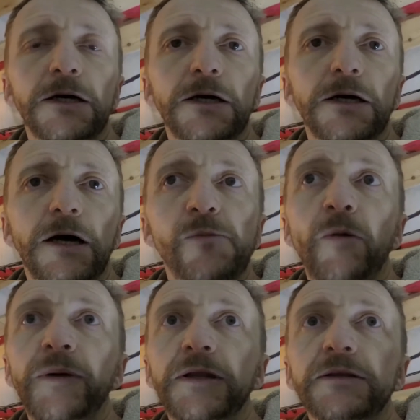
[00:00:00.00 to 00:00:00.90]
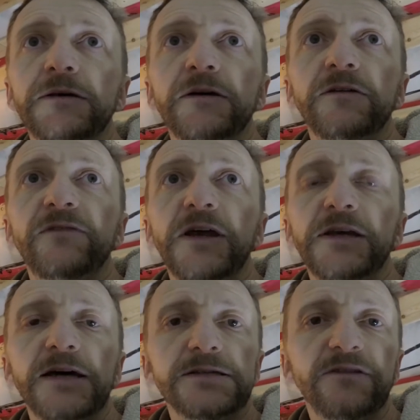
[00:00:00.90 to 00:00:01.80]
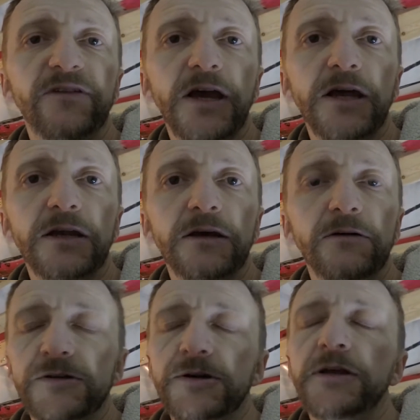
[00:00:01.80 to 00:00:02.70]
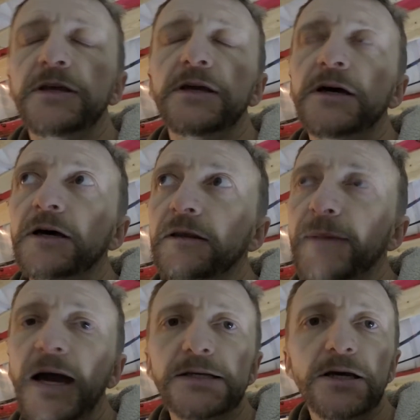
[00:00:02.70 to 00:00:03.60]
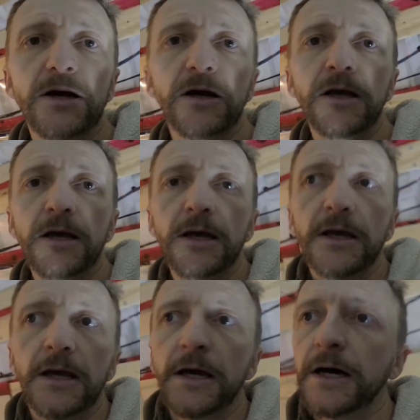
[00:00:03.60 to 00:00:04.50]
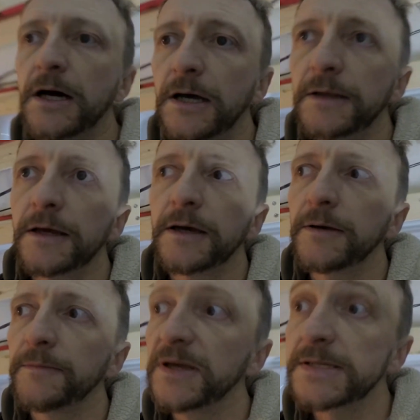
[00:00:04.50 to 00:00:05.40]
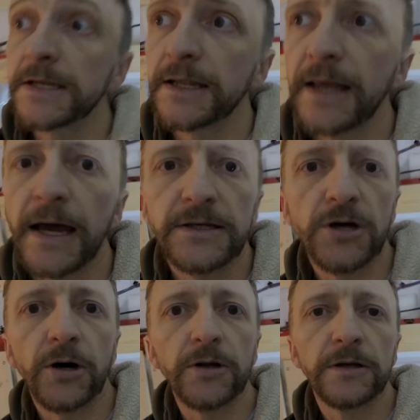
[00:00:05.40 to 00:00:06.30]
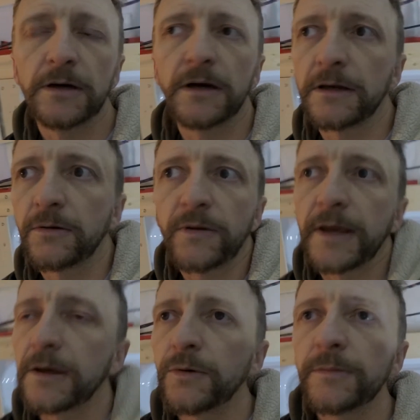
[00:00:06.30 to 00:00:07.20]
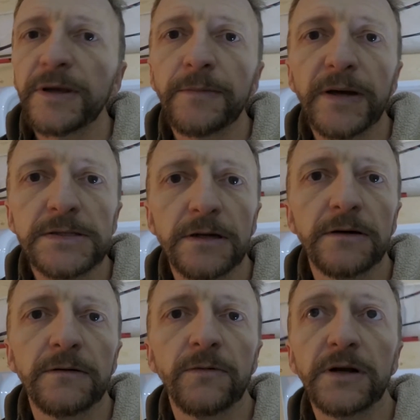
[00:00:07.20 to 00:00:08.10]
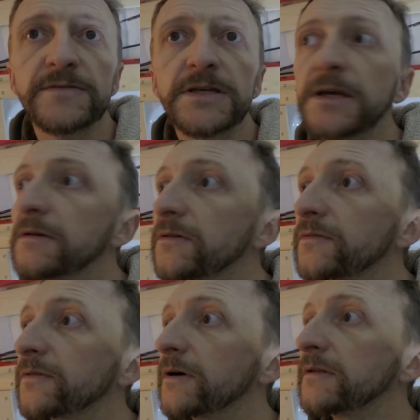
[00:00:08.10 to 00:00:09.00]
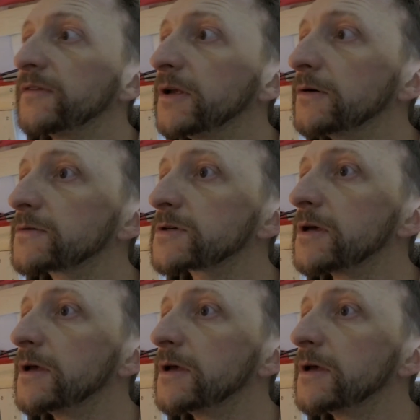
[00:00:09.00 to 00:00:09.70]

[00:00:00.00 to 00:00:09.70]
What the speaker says: I'm hoping that the Fantastic fan, or sorry, the Max Air isn't that tall. I don't think it will be based on what I've seen on the videos.